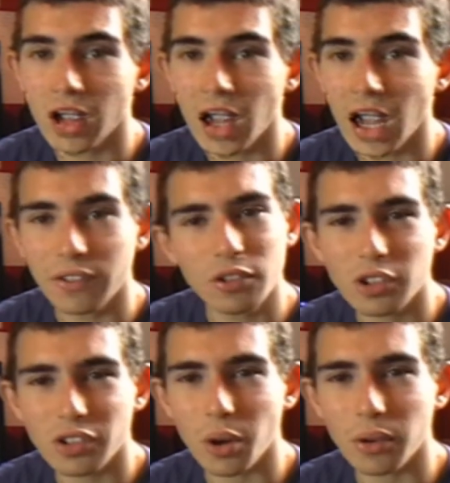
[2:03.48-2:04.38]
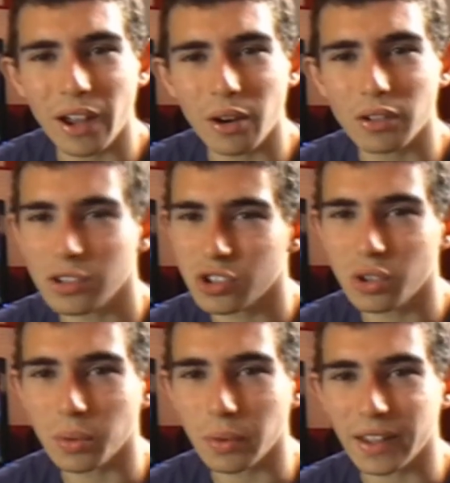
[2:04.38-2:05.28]
if you're just going out and shooting
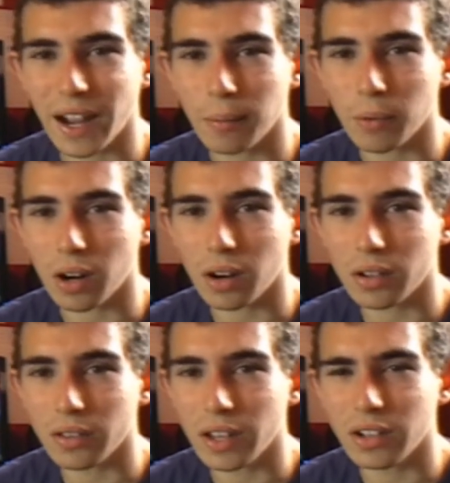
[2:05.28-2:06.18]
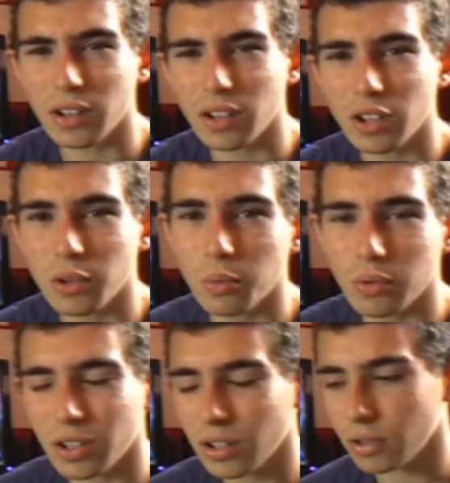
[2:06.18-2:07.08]
with a camera, then you
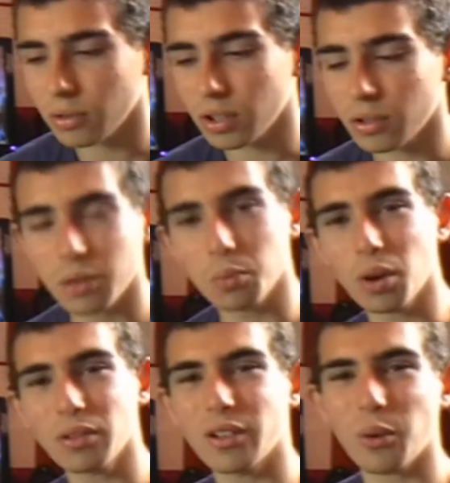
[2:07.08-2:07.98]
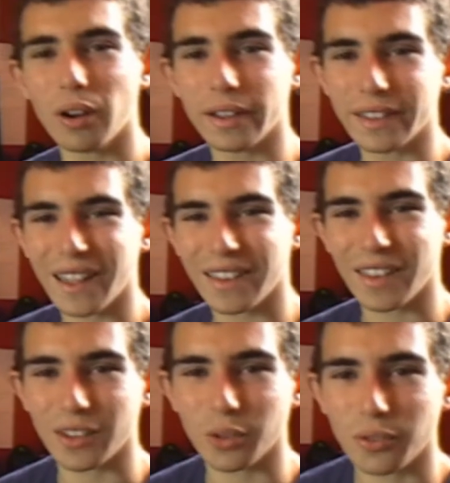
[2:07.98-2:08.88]
won't quite get that
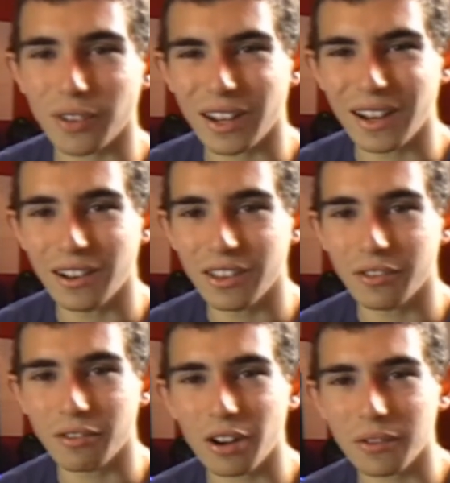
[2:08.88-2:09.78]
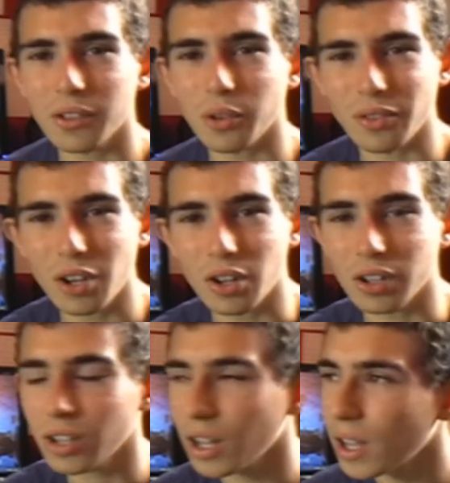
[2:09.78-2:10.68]
sort of like the right sort of look.
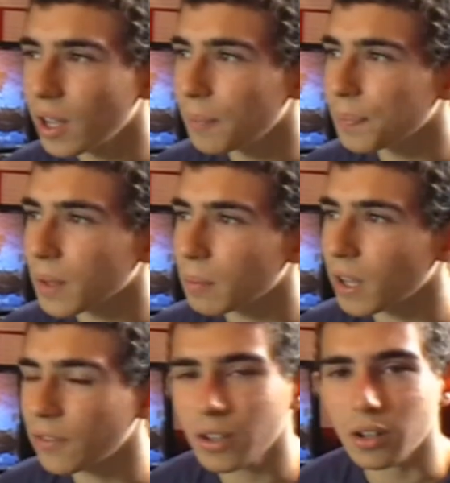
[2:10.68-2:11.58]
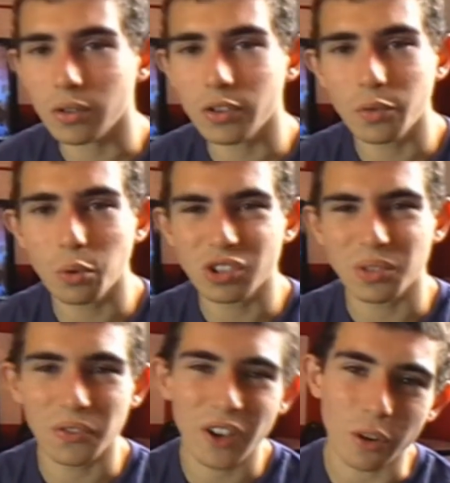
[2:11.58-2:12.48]
But if you've watched some
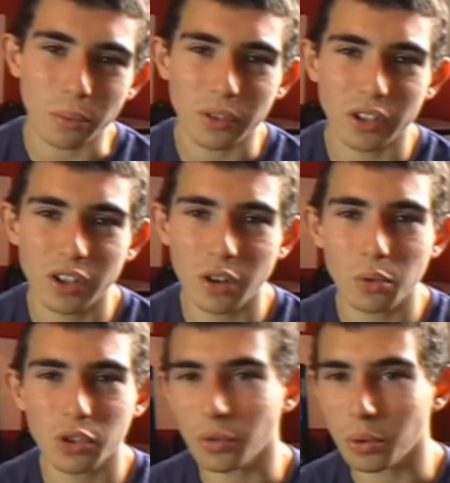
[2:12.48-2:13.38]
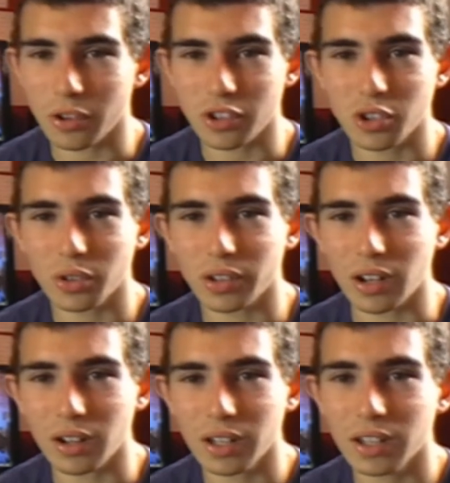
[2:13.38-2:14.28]
films and you know sort of what the shots are
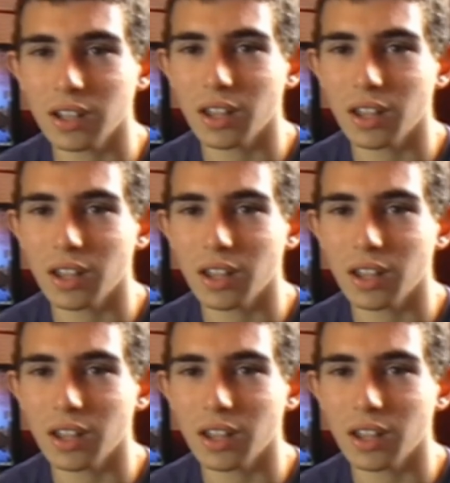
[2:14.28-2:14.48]
like,